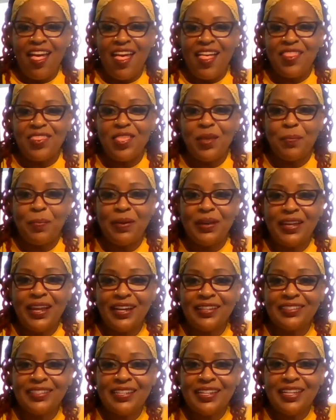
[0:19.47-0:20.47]
The
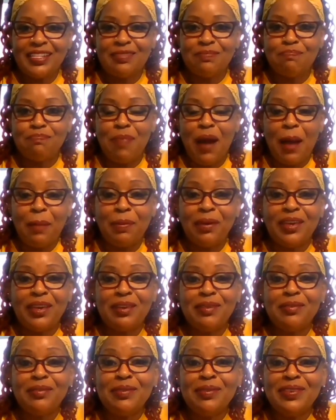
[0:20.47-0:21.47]
production is
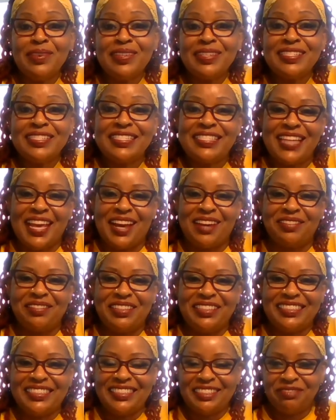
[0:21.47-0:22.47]
BBQ
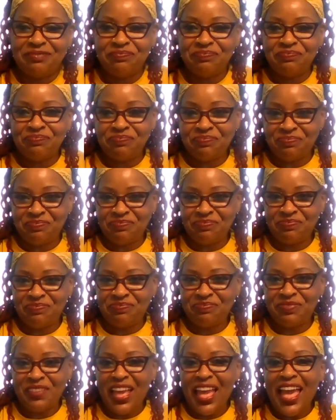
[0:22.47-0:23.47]
Sandwich. The
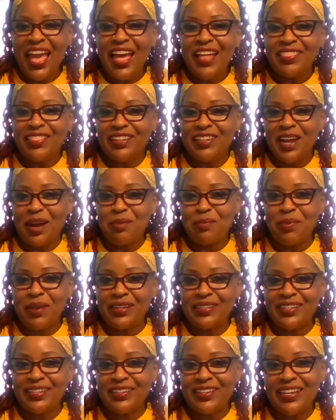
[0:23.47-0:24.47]

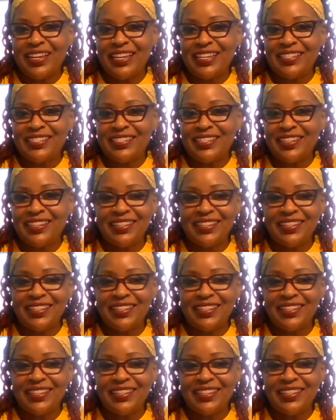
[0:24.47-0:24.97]
director is